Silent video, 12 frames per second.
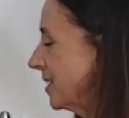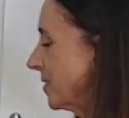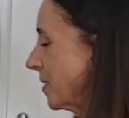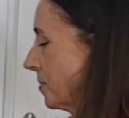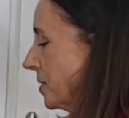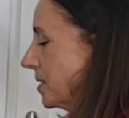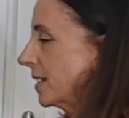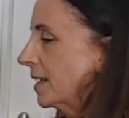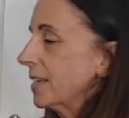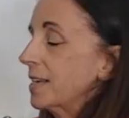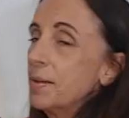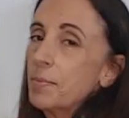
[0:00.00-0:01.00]
So I'm just
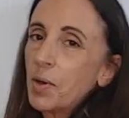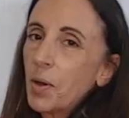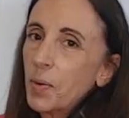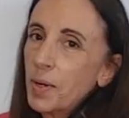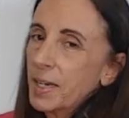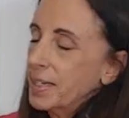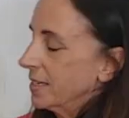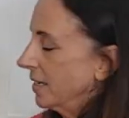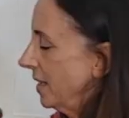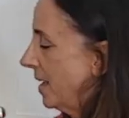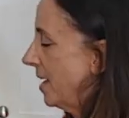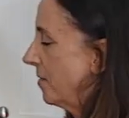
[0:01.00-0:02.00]
going to keep going
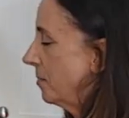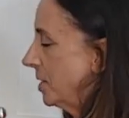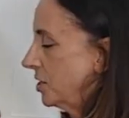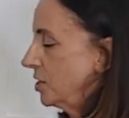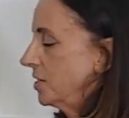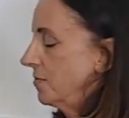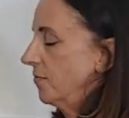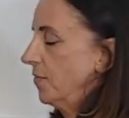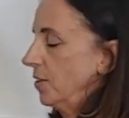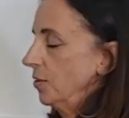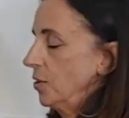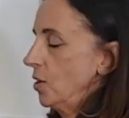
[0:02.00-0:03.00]
until I have my sheet
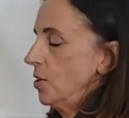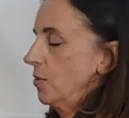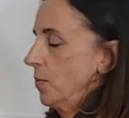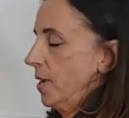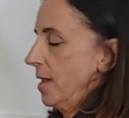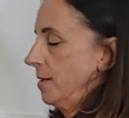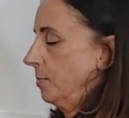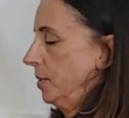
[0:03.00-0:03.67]
filled all the way up.